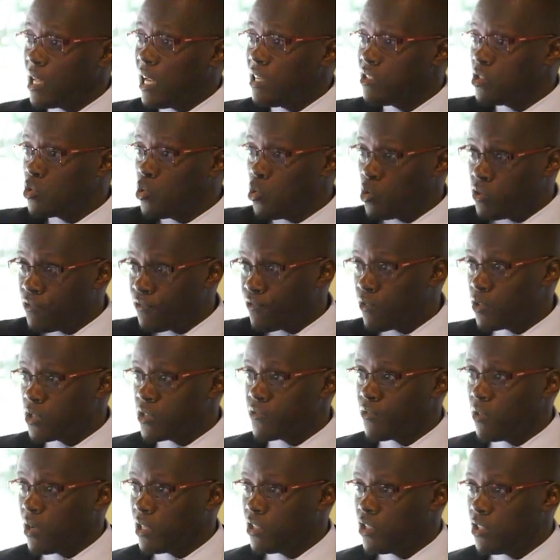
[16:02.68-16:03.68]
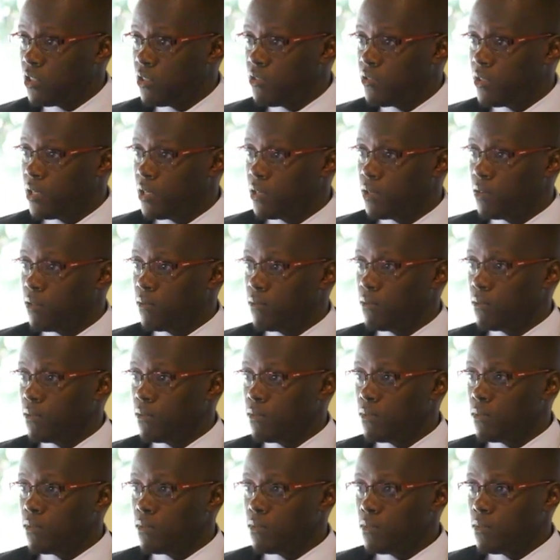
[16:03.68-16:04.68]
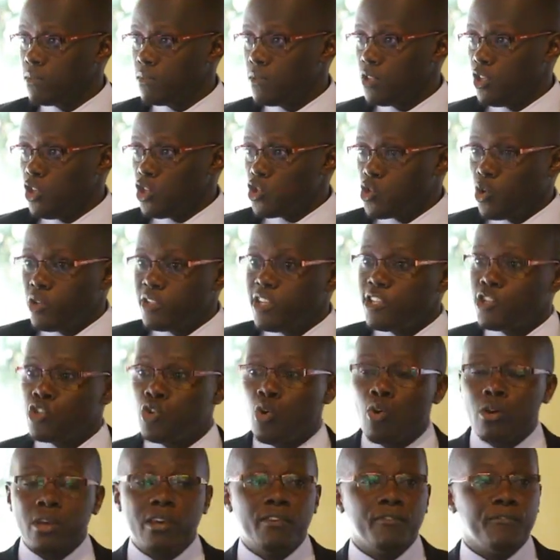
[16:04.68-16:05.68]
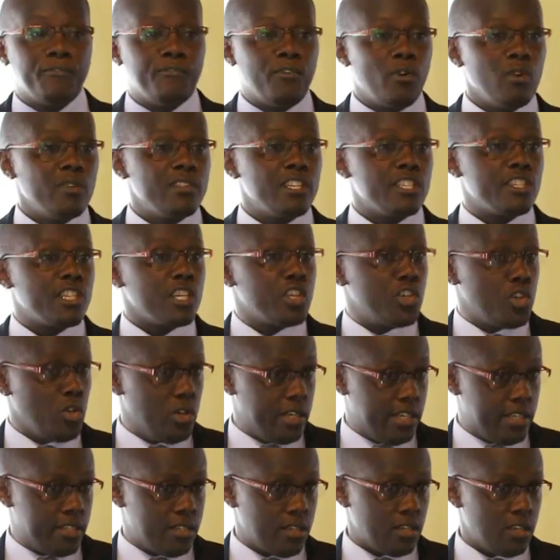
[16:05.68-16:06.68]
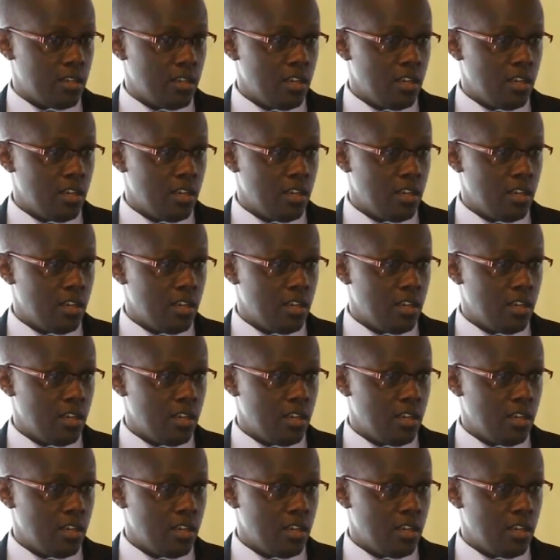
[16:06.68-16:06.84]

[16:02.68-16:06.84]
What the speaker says: it has good fruits for our children. So it is looking for the security.